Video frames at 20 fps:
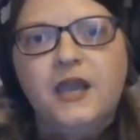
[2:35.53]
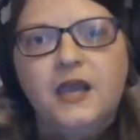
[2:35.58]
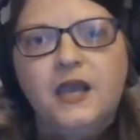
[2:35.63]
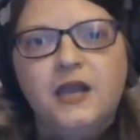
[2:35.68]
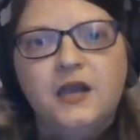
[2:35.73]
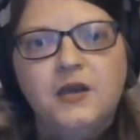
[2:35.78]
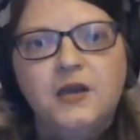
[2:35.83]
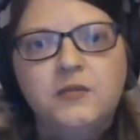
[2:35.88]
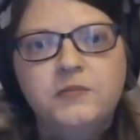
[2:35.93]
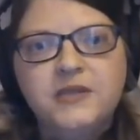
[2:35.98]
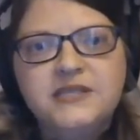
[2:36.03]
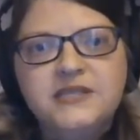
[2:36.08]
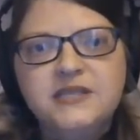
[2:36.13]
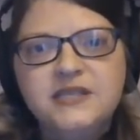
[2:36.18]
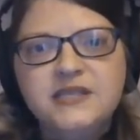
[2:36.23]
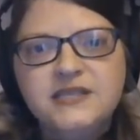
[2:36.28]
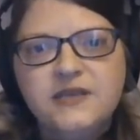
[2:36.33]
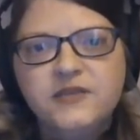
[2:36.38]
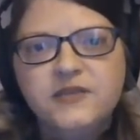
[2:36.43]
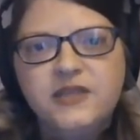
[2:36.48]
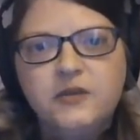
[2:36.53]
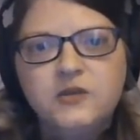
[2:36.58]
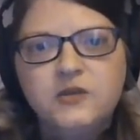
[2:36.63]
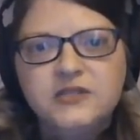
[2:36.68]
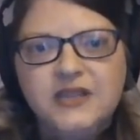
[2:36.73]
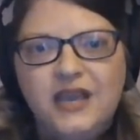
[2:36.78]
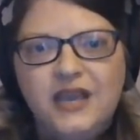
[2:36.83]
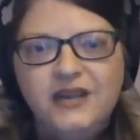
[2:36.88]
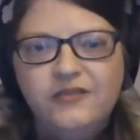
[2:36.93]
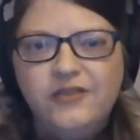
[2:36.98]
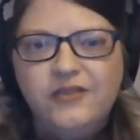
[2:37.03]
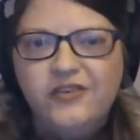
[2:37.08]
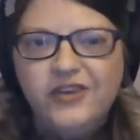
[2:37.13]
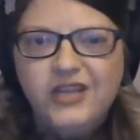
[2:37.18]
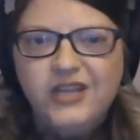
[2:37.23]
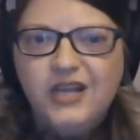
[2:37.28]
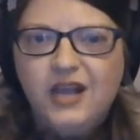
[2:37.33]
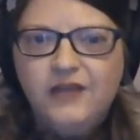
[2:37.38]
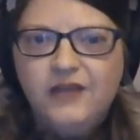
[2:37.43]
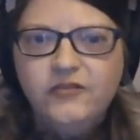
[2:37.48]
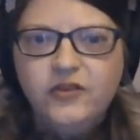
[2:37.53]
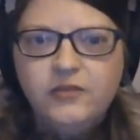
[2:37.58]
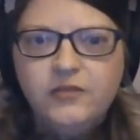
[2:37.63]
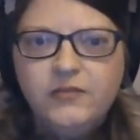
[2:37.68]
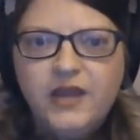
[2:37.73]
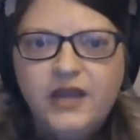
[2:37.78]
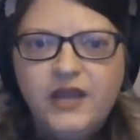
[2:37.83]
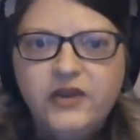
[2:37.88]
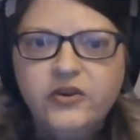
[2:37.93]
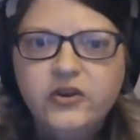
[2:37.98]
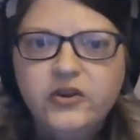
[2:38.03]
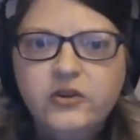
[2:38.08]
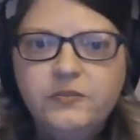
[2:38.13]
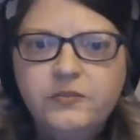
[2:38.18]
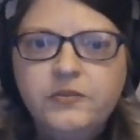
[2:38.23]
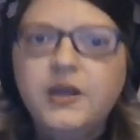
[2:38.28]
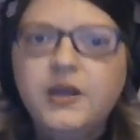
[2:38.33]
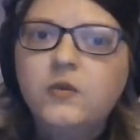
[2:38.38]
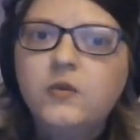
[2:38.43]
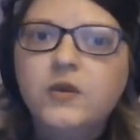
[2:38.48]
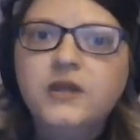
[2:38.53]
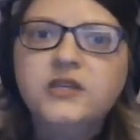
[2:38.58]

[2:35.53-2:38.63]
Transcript: But since everything was kind of already covered in my group, I